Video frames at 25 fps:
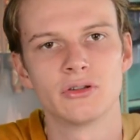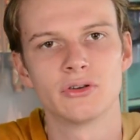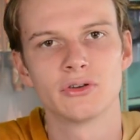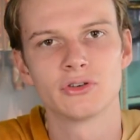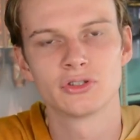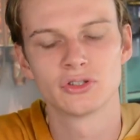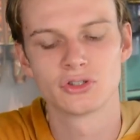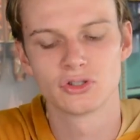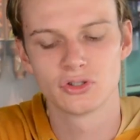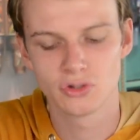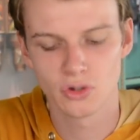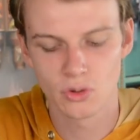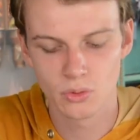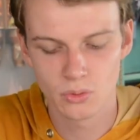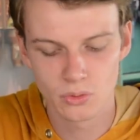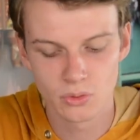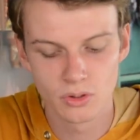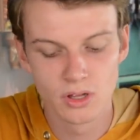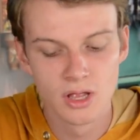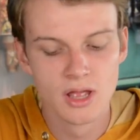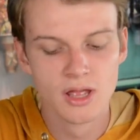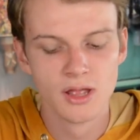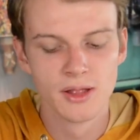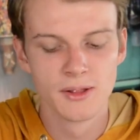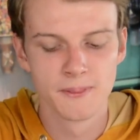look so cool.
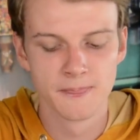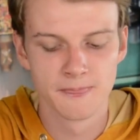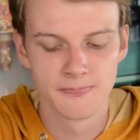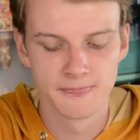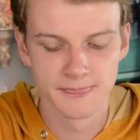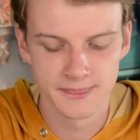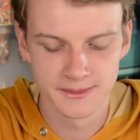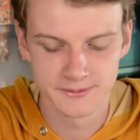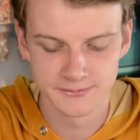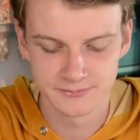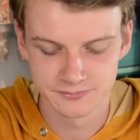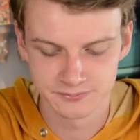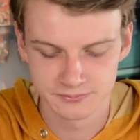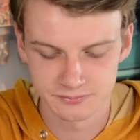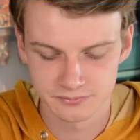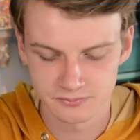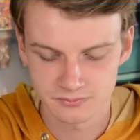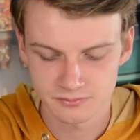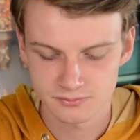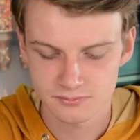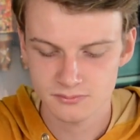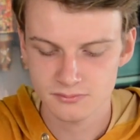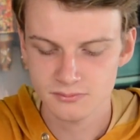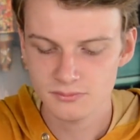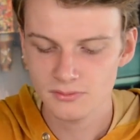
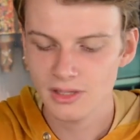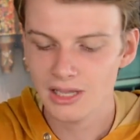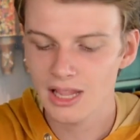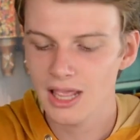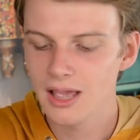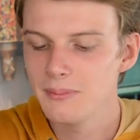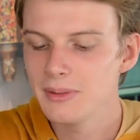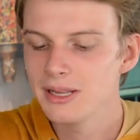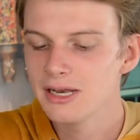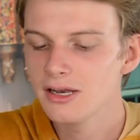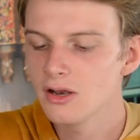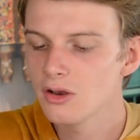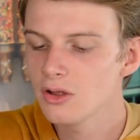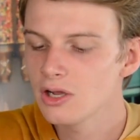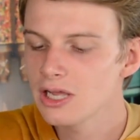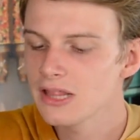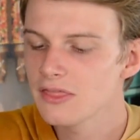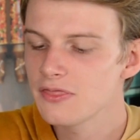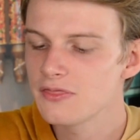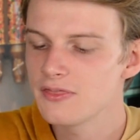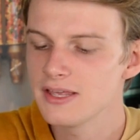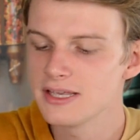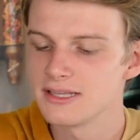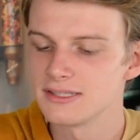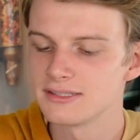I mean, look
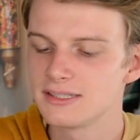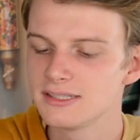at this.